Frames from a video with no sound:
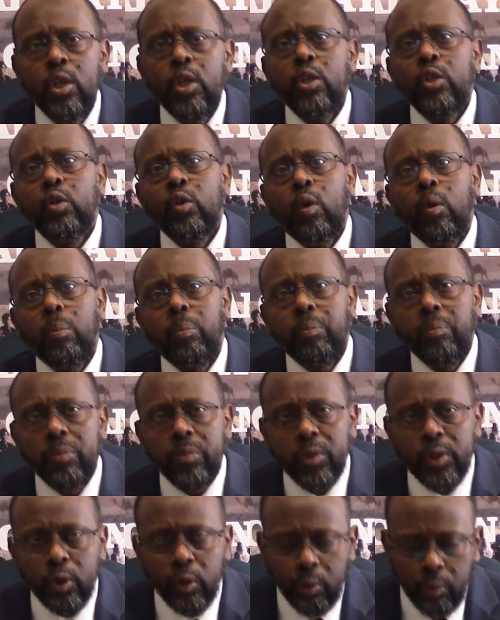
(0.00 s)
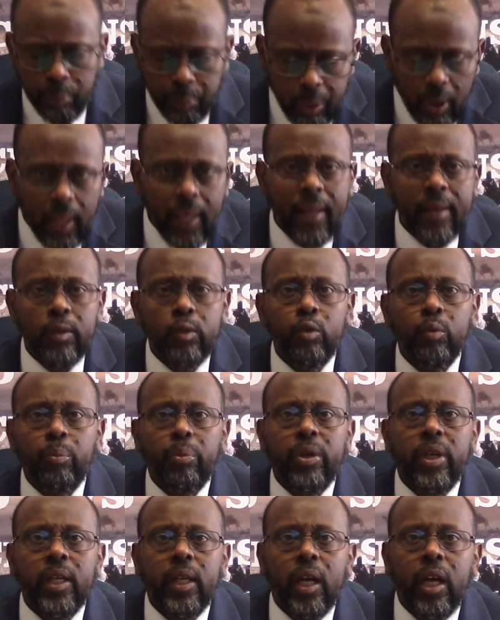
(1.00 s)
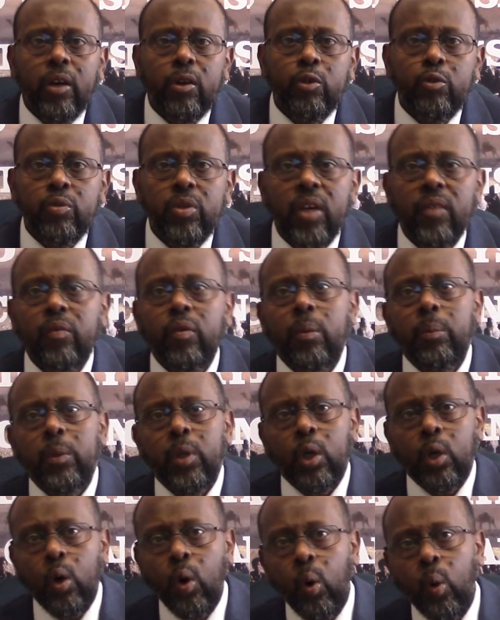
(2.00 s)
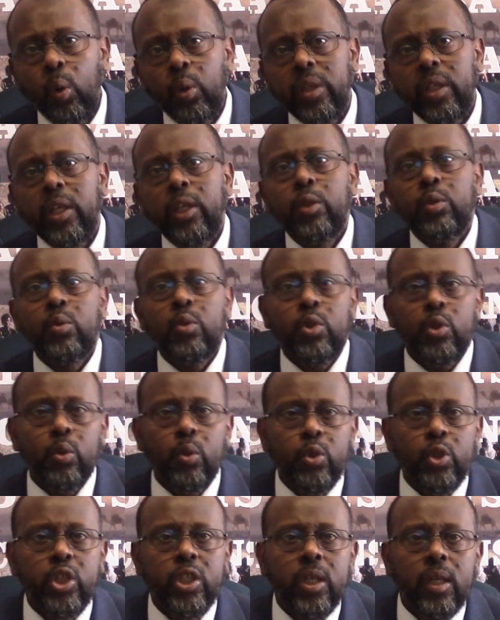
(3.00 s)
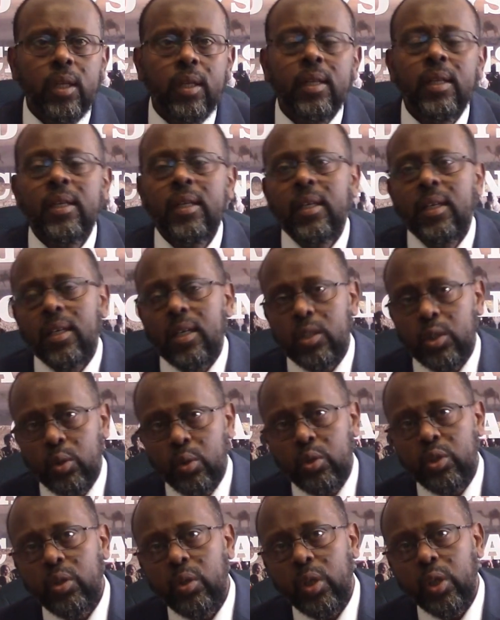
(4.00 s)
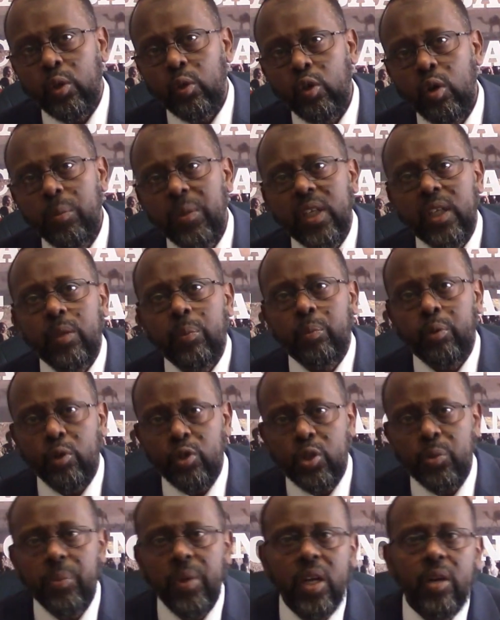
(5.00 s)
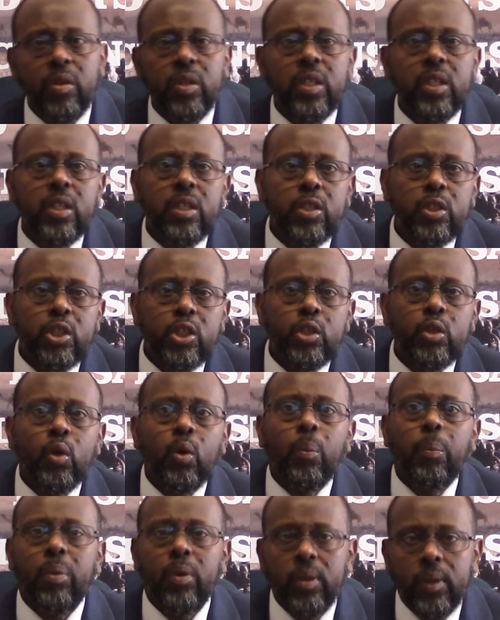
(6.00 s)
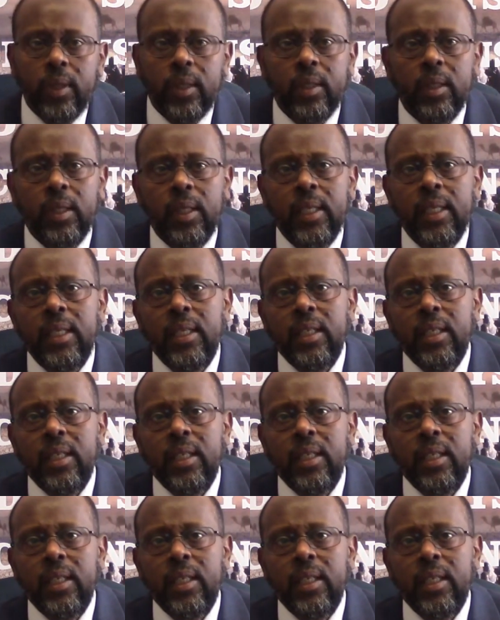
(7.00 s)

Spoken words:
Your plan to bring Eritrea from the cold into socio-economic prosperity, geopolitical